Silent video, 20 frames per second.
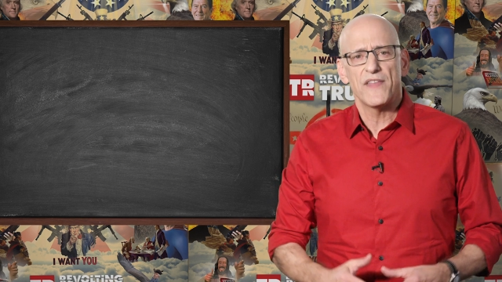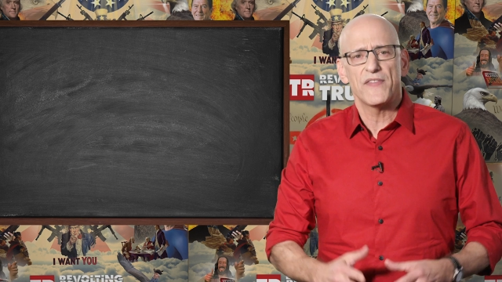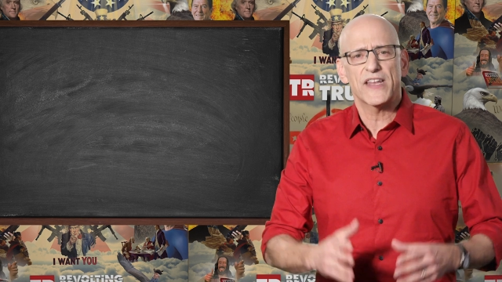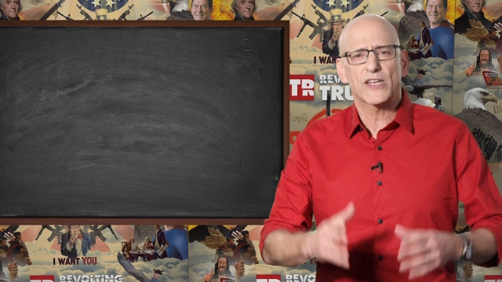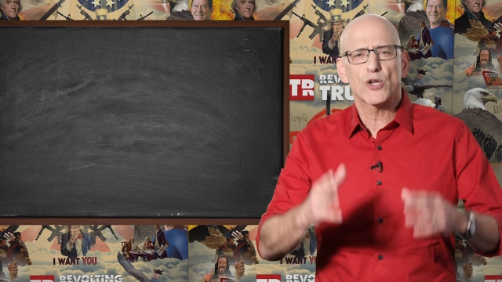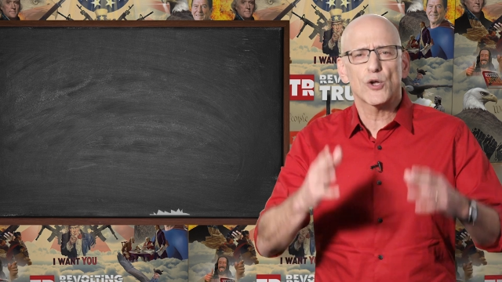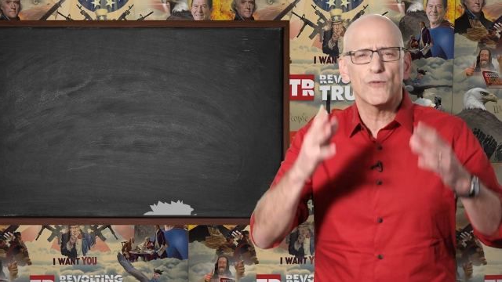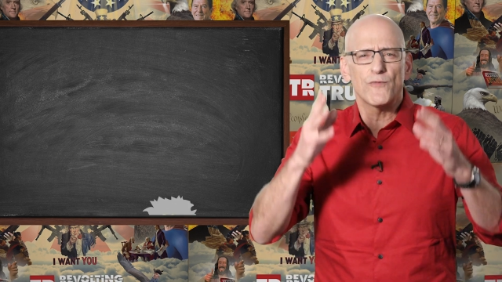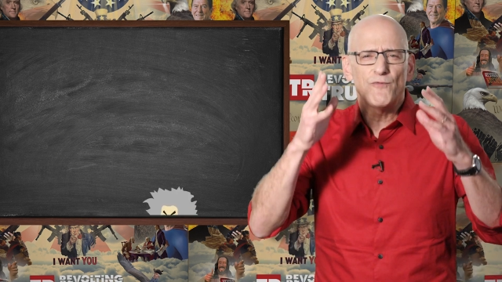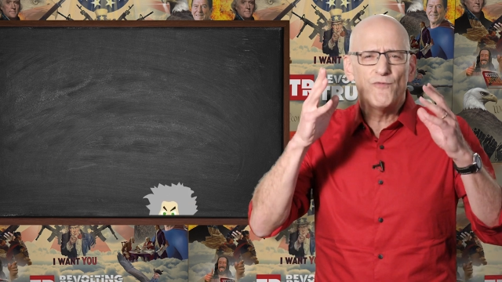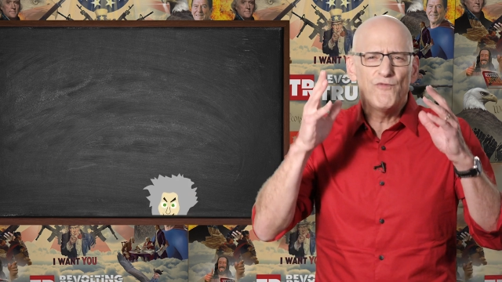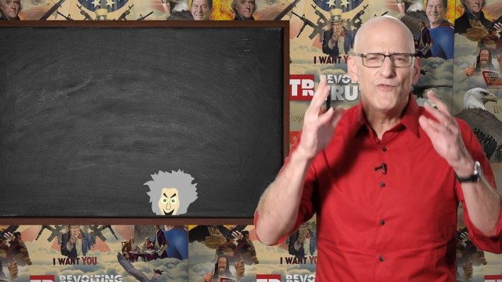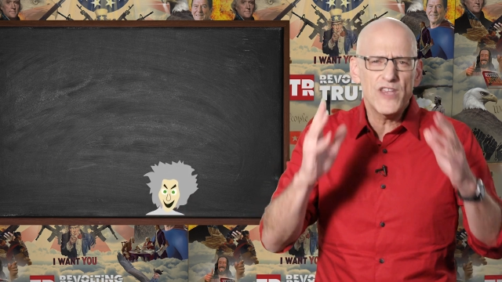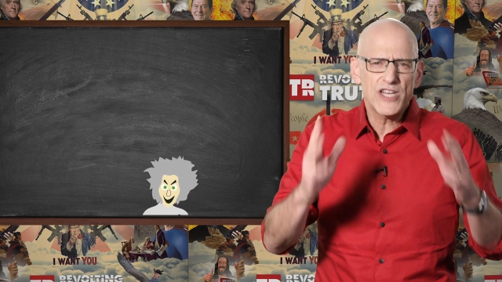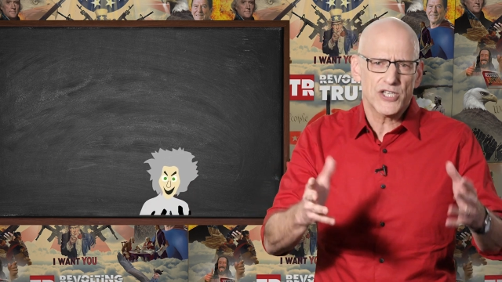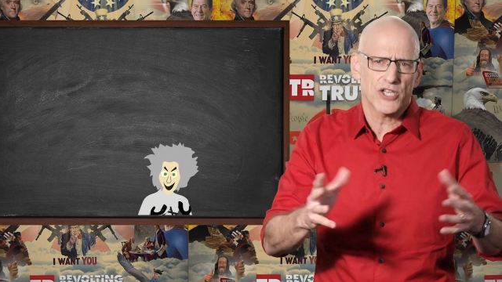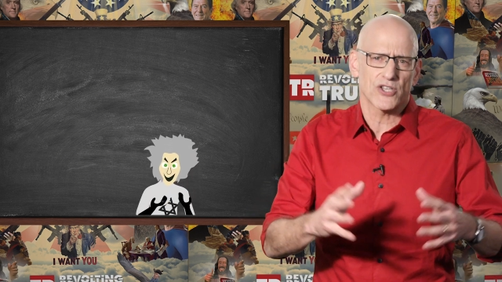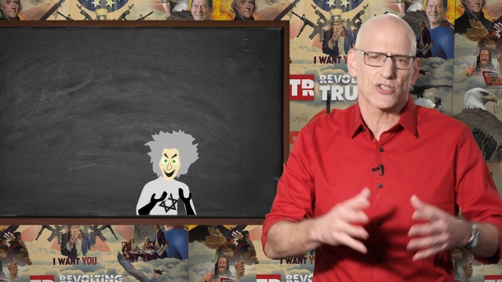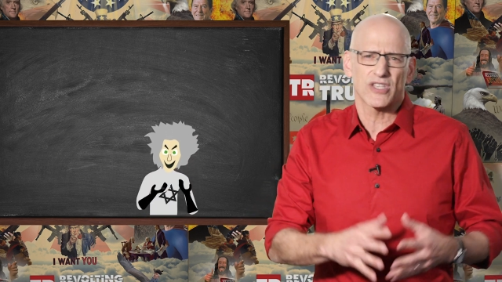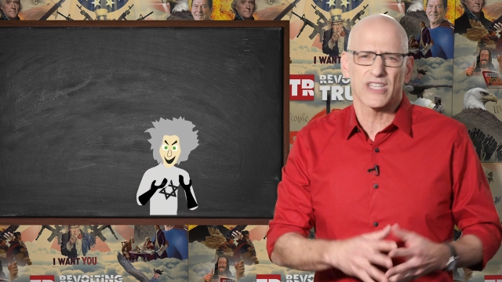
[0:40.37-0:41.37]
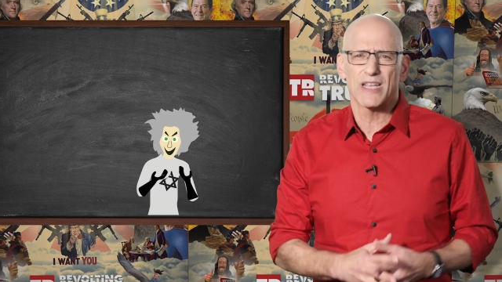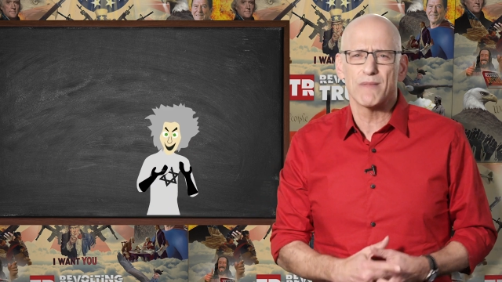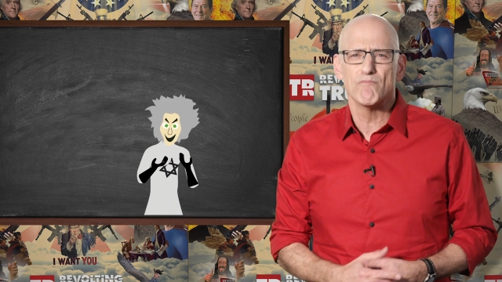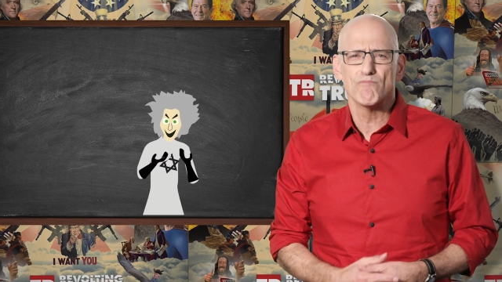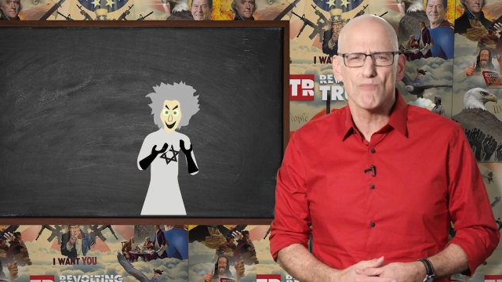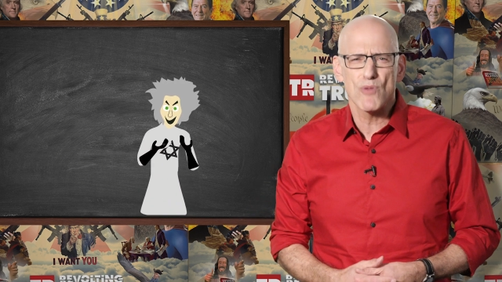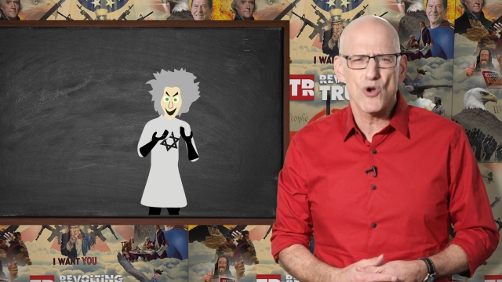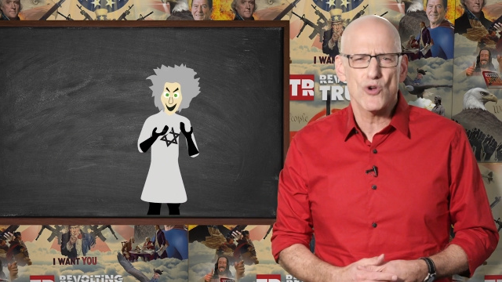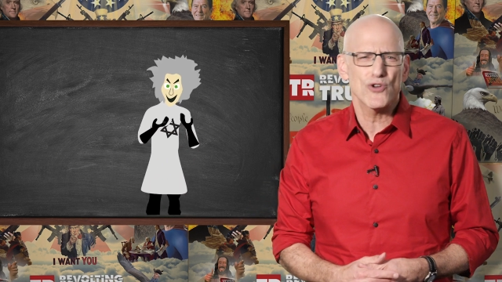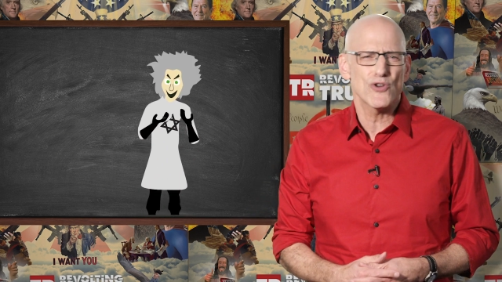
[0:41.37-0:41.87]
that could viciously
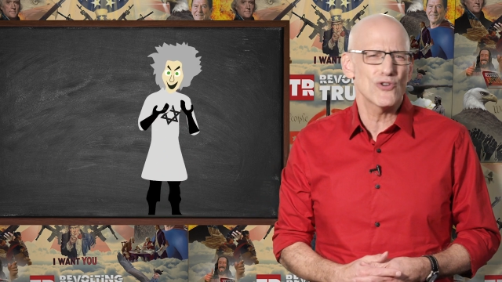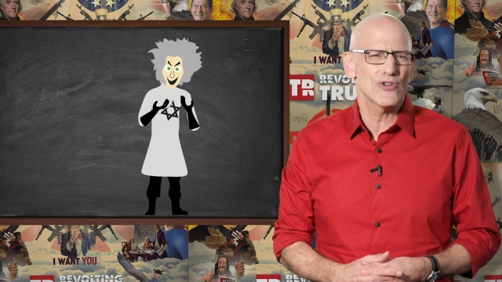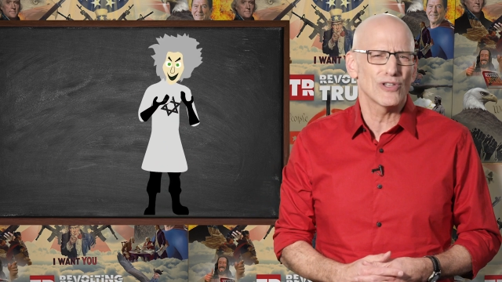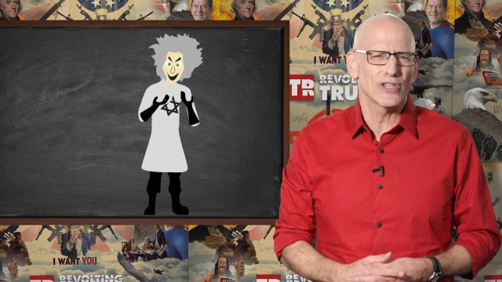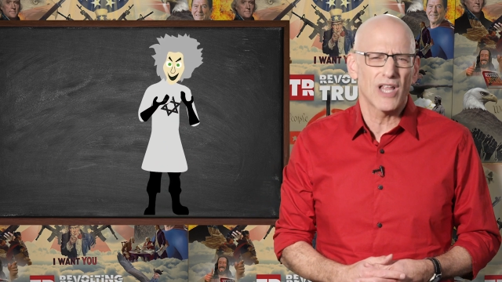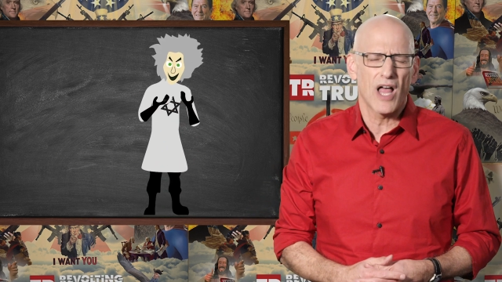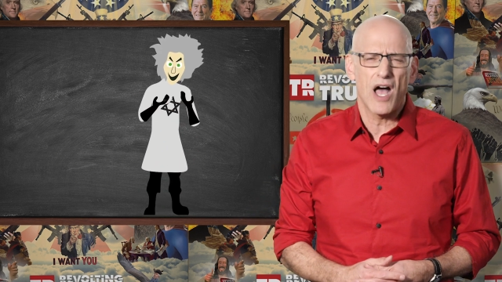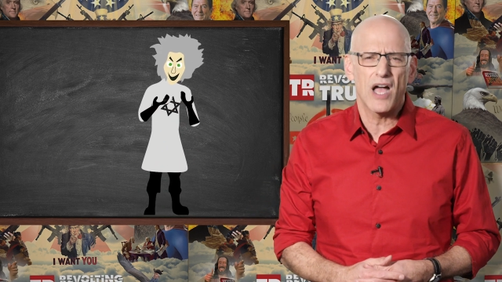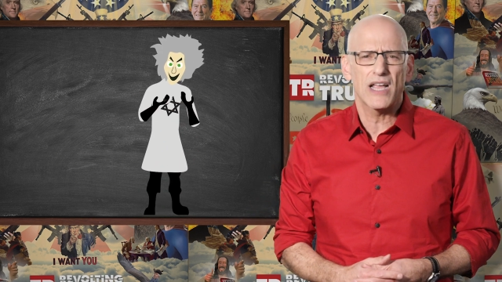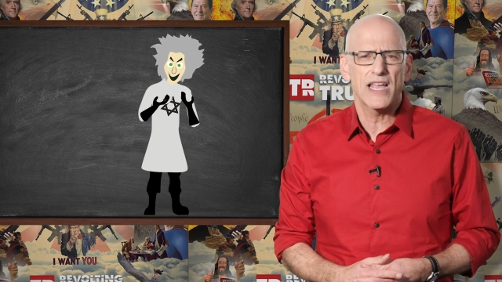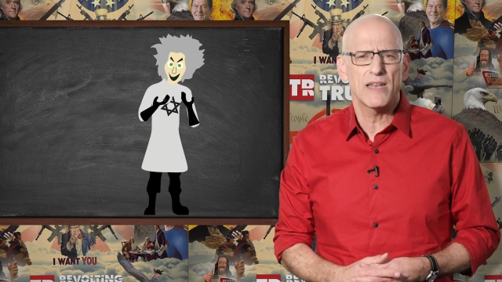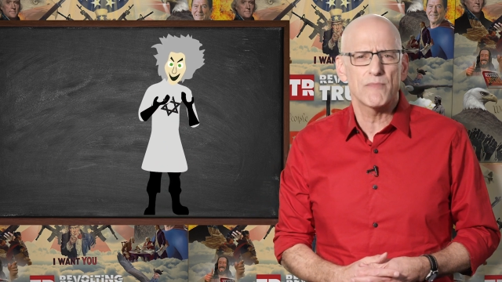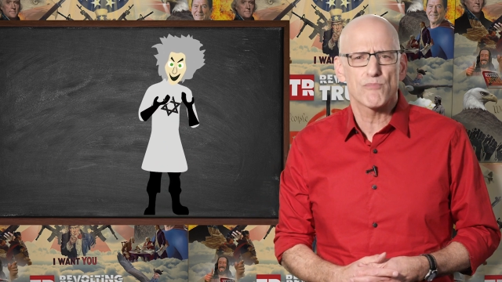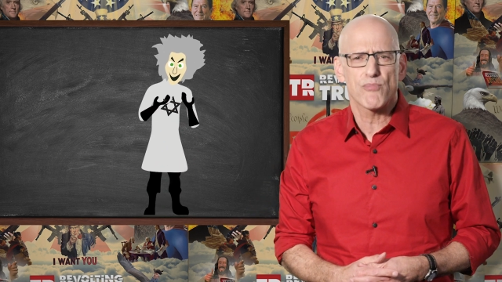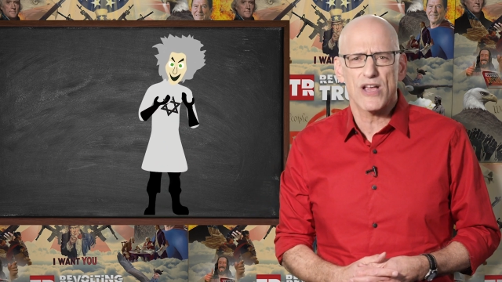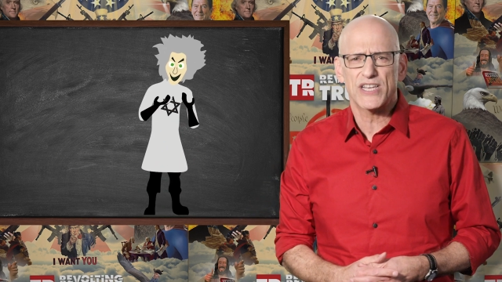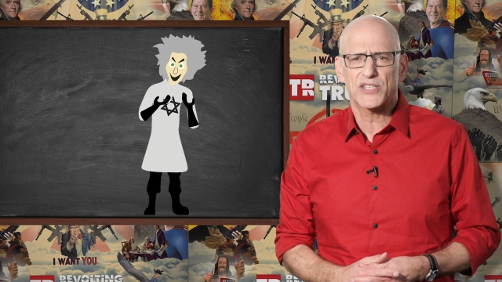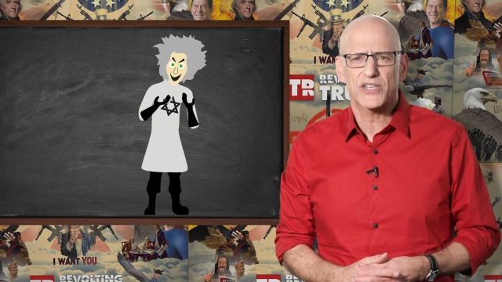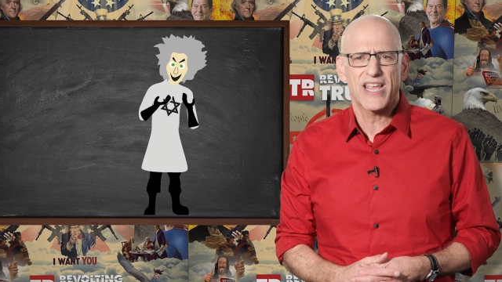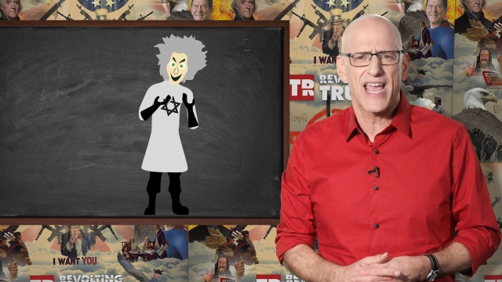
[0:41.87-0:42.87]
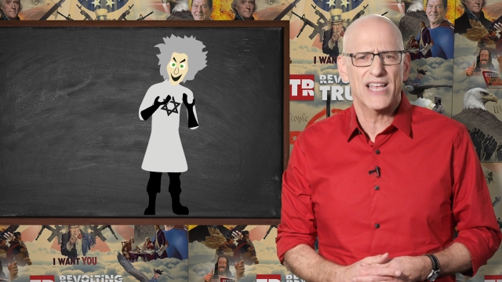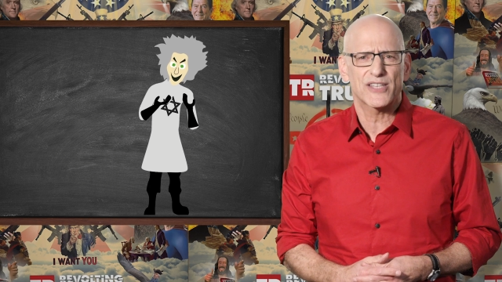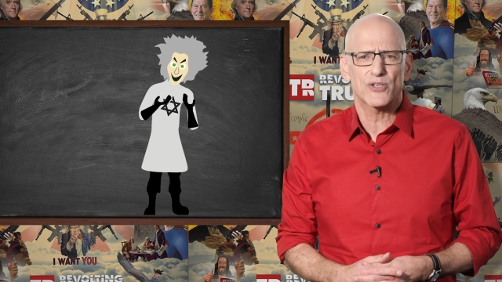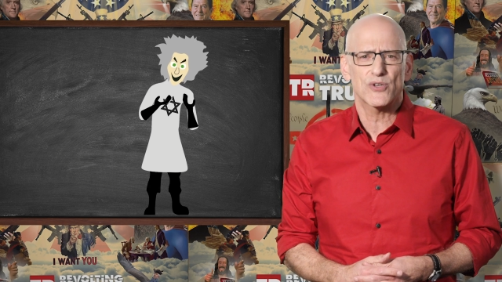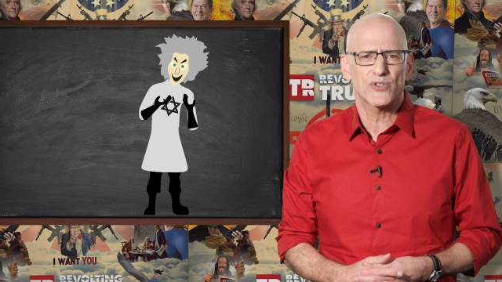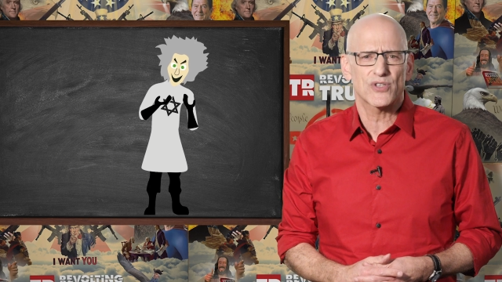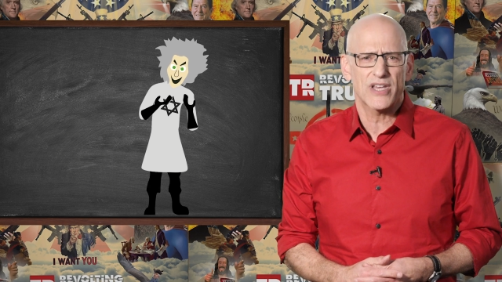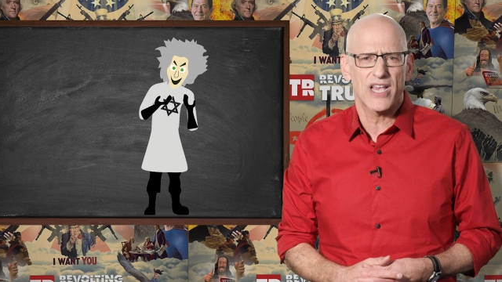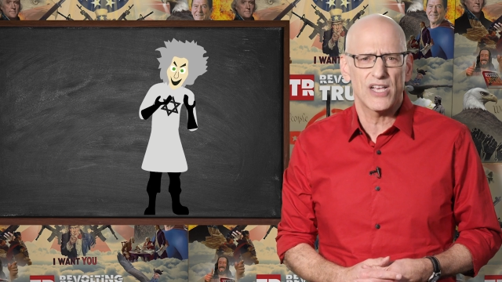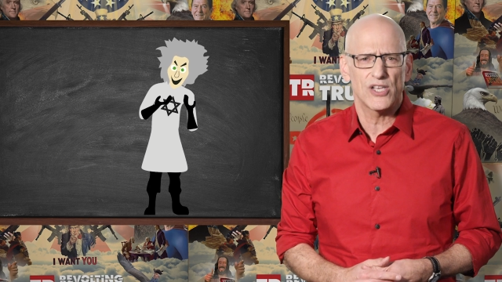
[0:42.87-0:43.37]
murder lung and breast
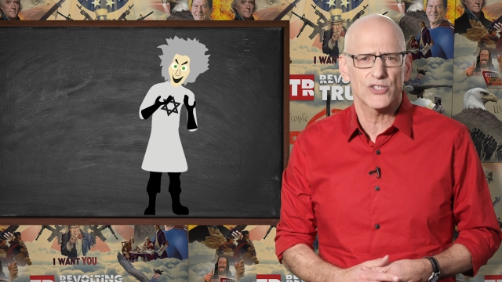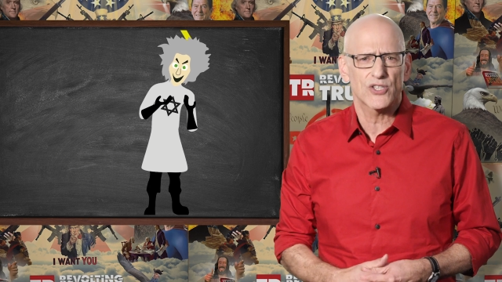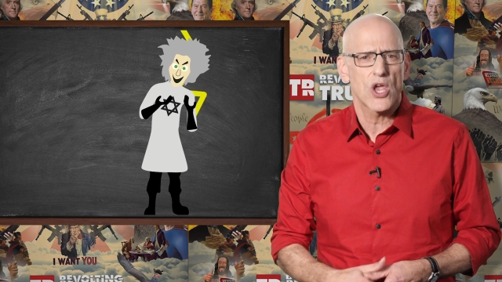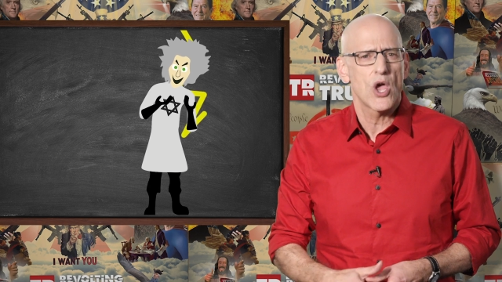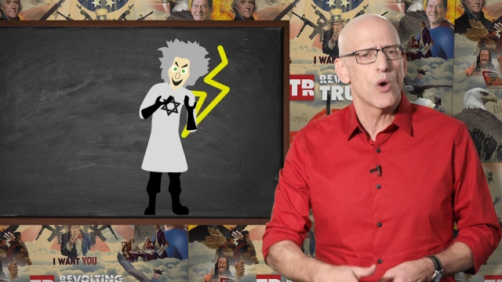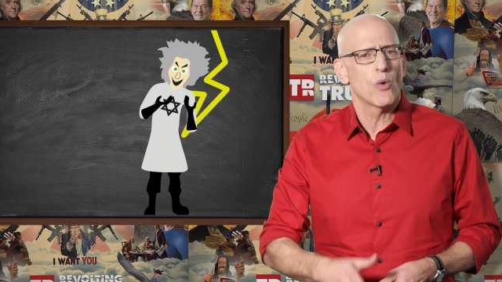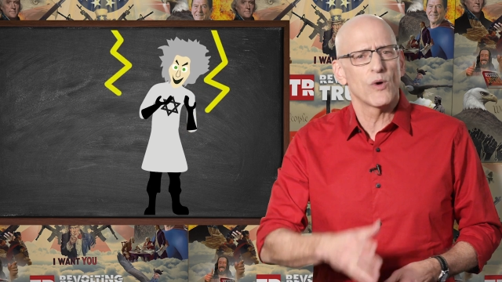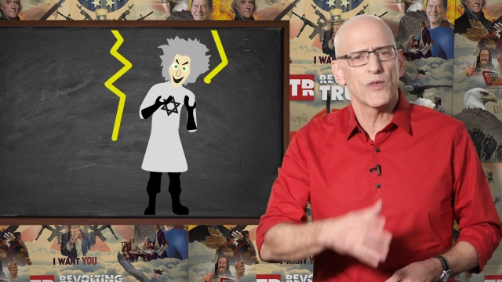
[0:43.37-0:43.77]
cancer cells